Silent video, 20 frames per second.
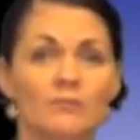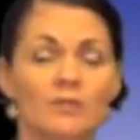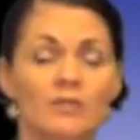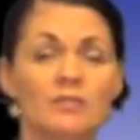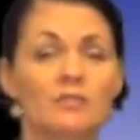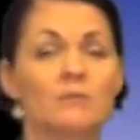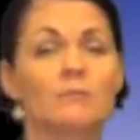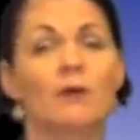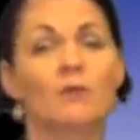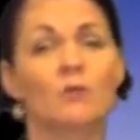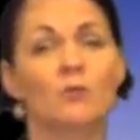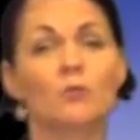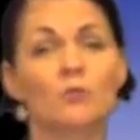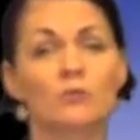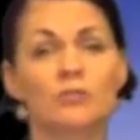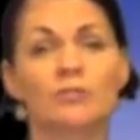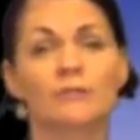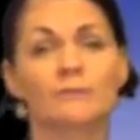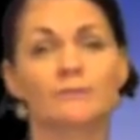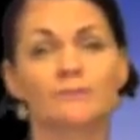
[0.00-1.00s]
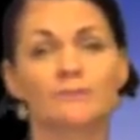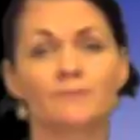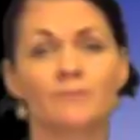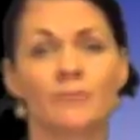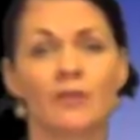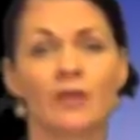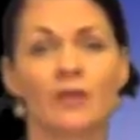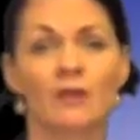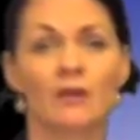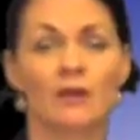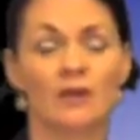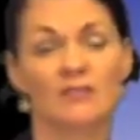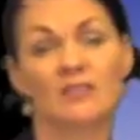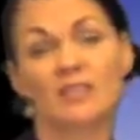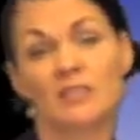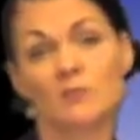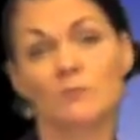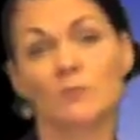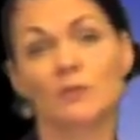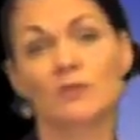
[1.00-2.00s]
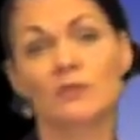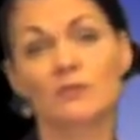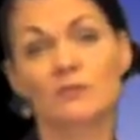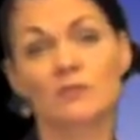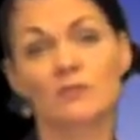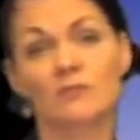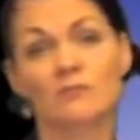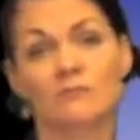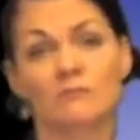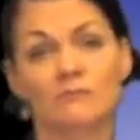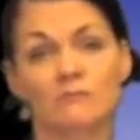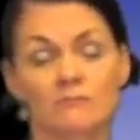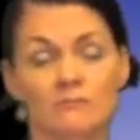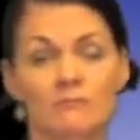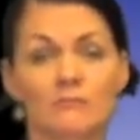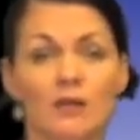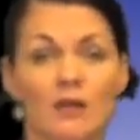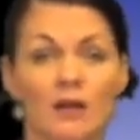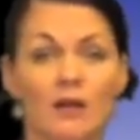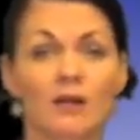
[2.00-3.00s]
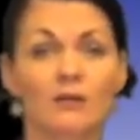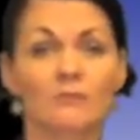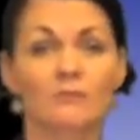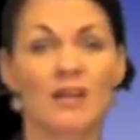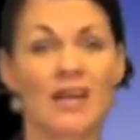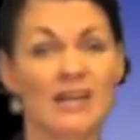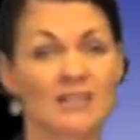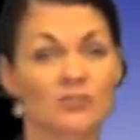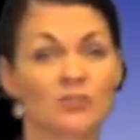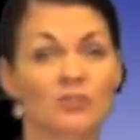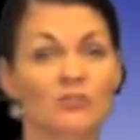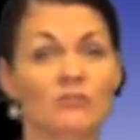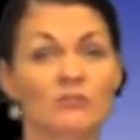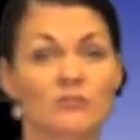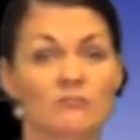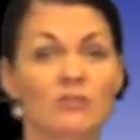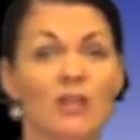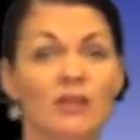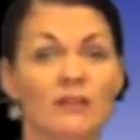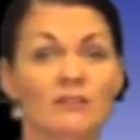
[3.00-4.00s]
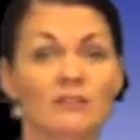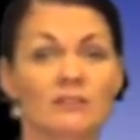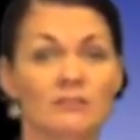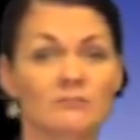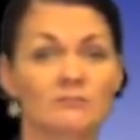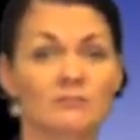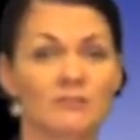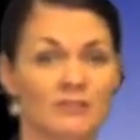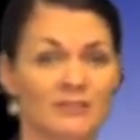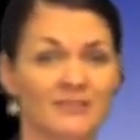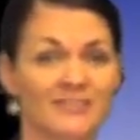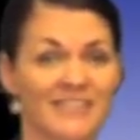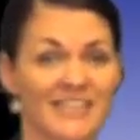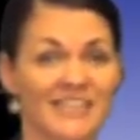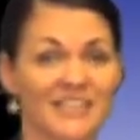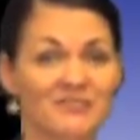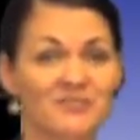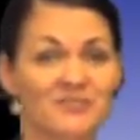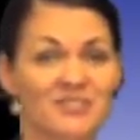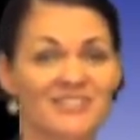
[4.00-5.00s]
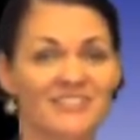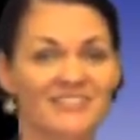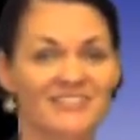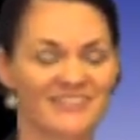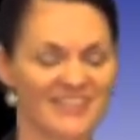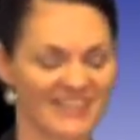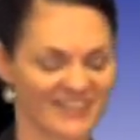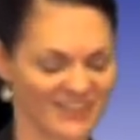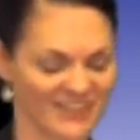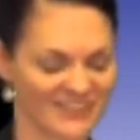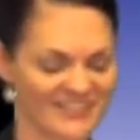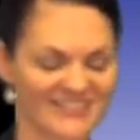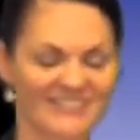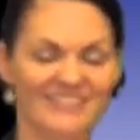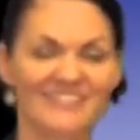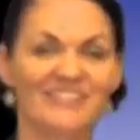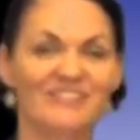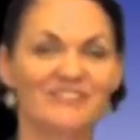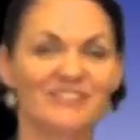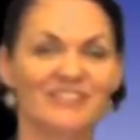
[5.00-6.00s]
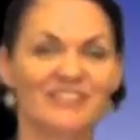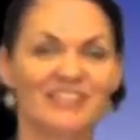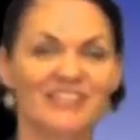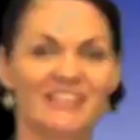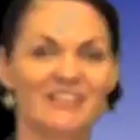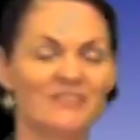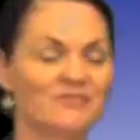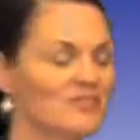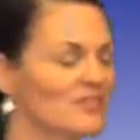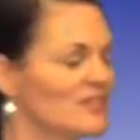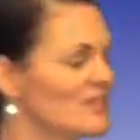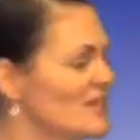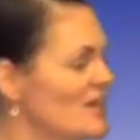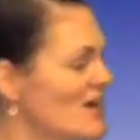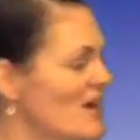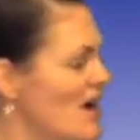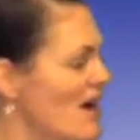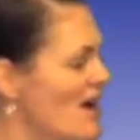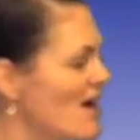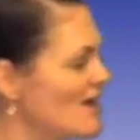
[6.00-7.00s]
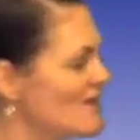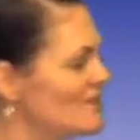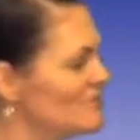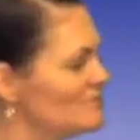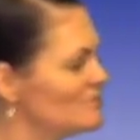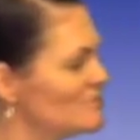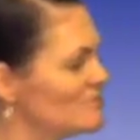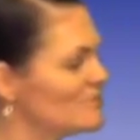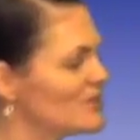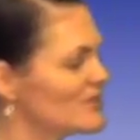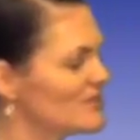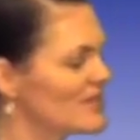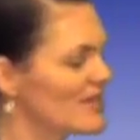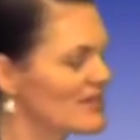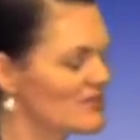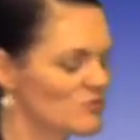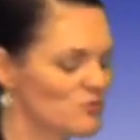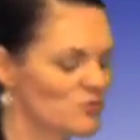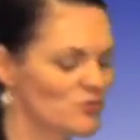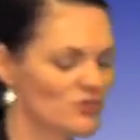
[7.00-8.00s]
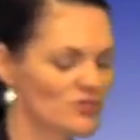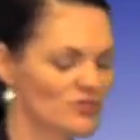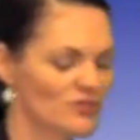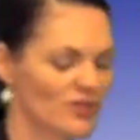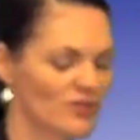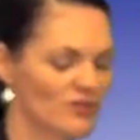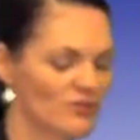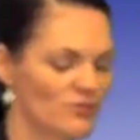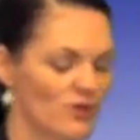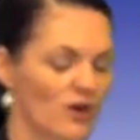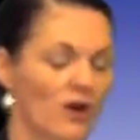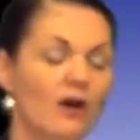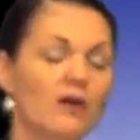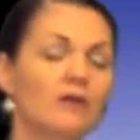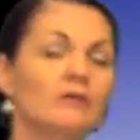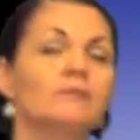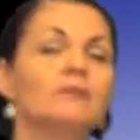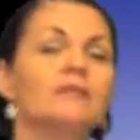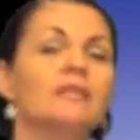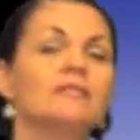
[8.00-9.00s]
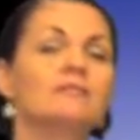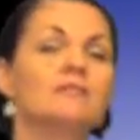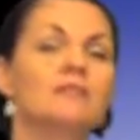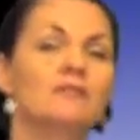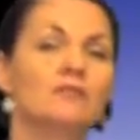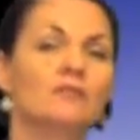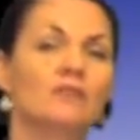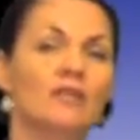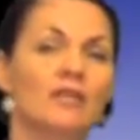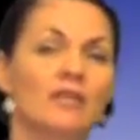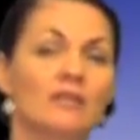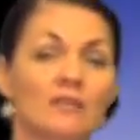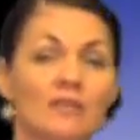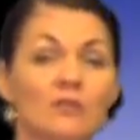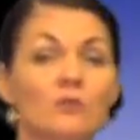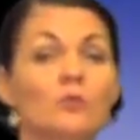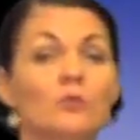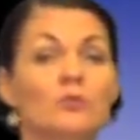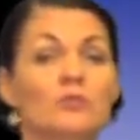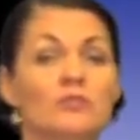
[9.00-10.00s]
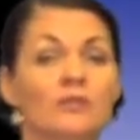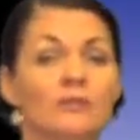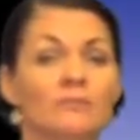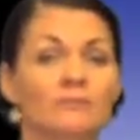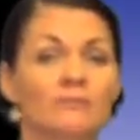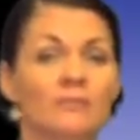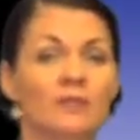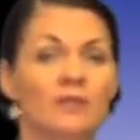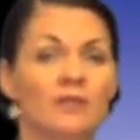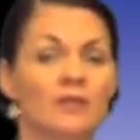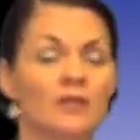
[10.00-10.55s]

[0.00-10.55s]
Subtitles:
it's about autumn. And that's because hedgehogs like leaves, they like to live in leaves, but they also hibernate in the autumn.